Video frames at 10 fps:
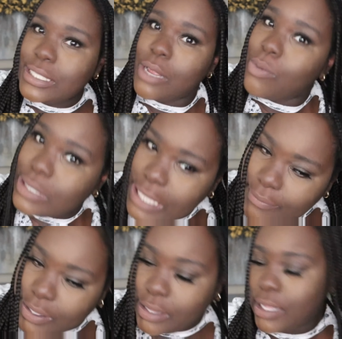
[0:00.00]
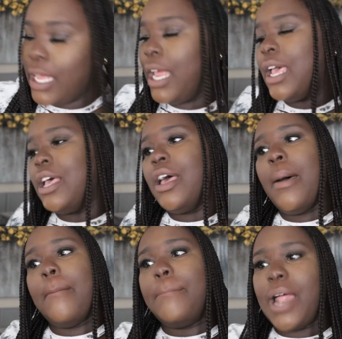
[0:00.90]
six, they don't want seven.
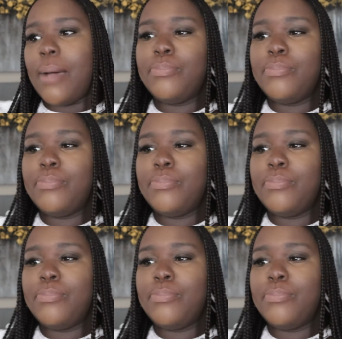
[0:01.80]
But